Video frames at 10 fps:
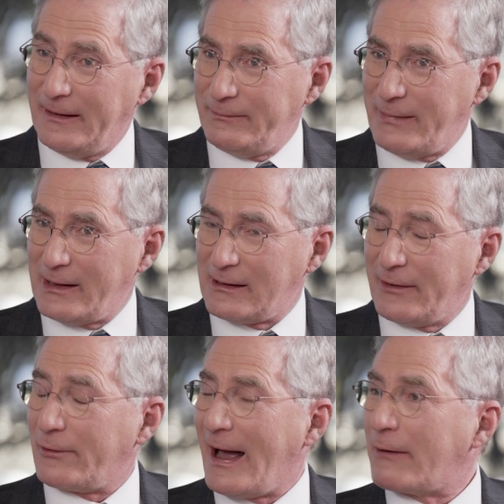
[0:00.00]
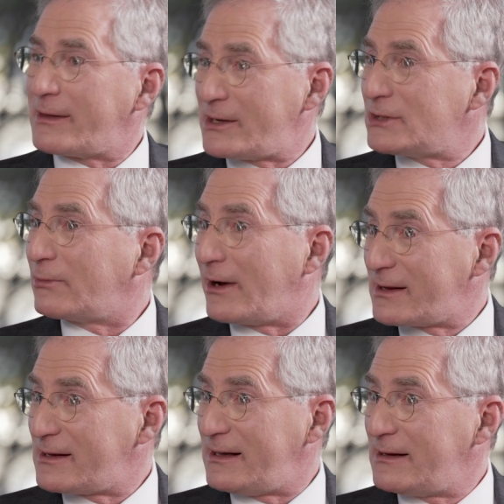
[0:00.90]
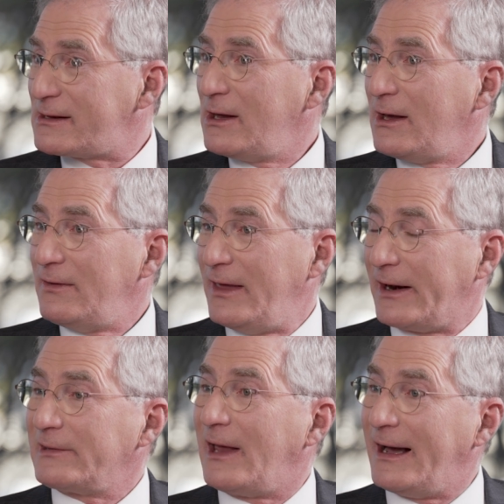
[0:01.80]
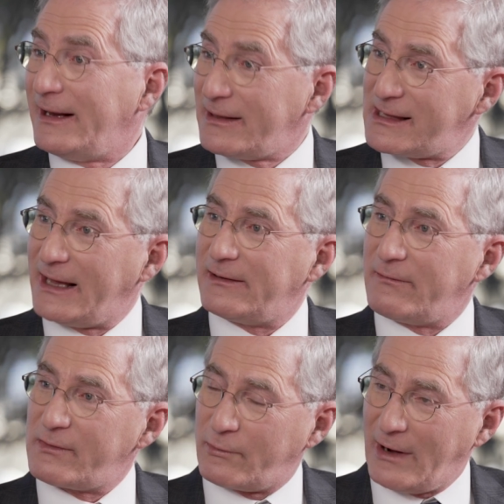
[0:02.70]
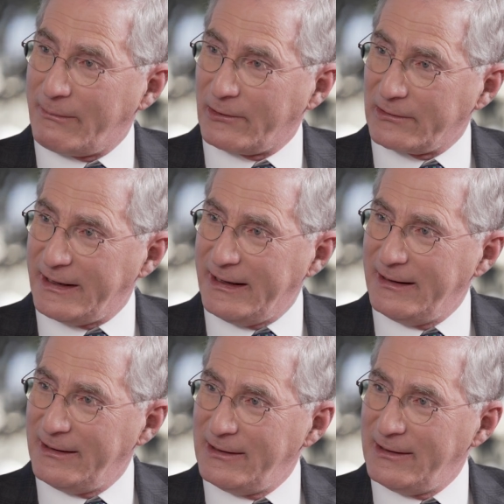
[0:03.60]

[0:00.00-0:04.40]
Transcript: basically through acquisition processes that align incentives properly